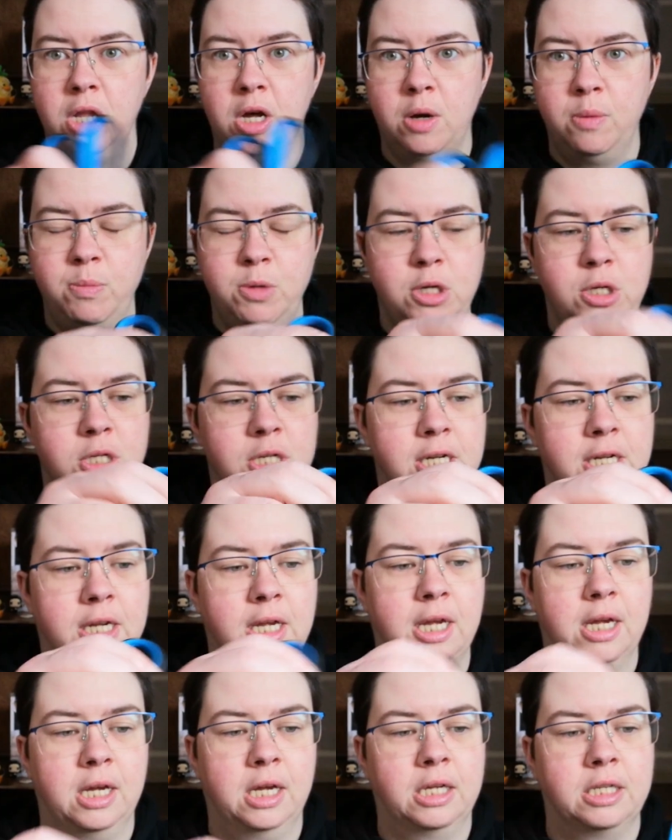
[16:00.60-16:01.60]
one that I'm
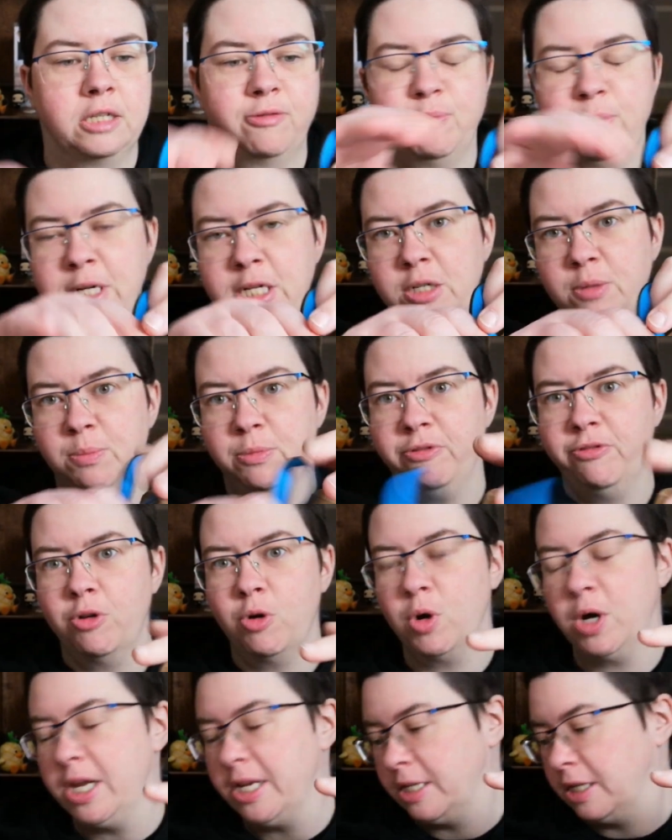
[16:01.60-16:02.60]
using, as I've mentioned
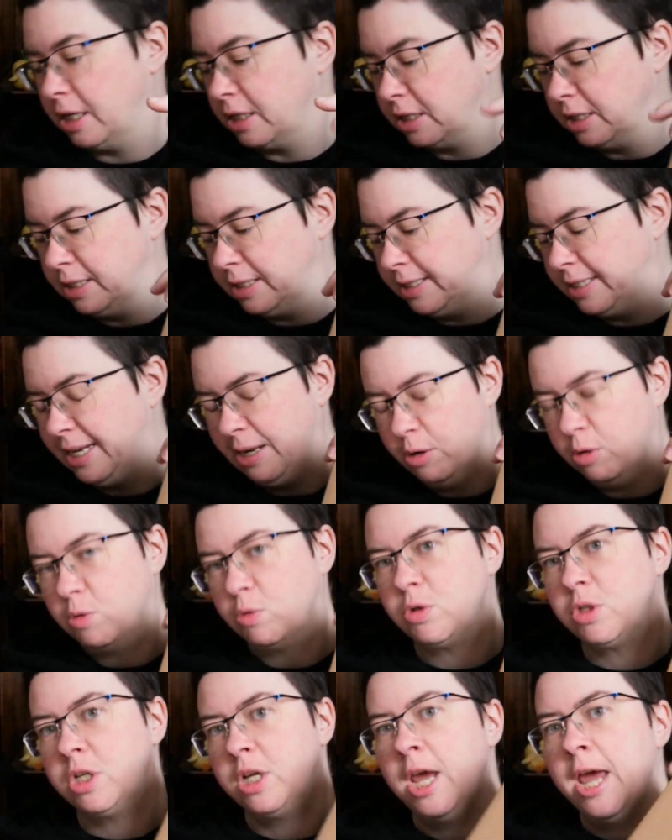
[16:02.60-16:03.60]
before, it doesn't
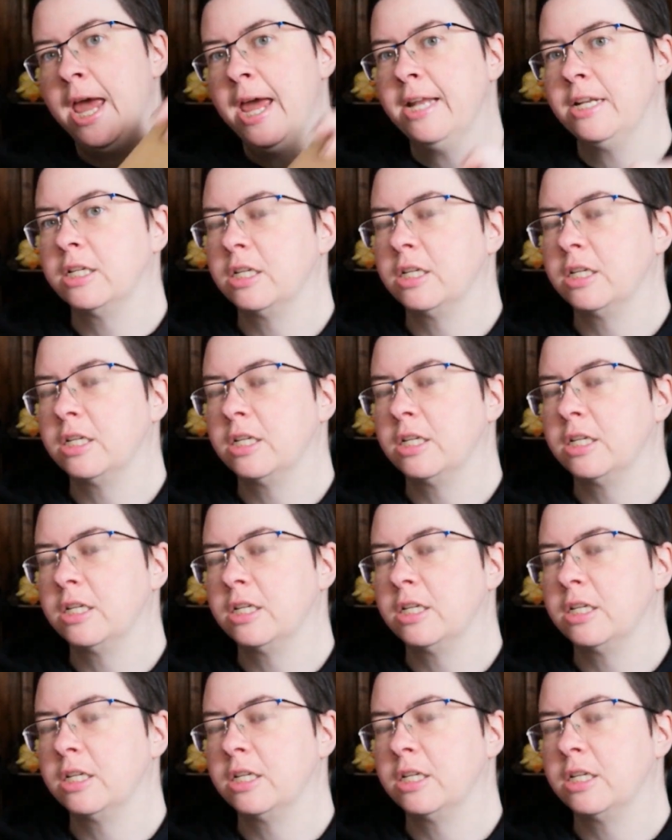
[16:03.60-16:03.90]
tilt,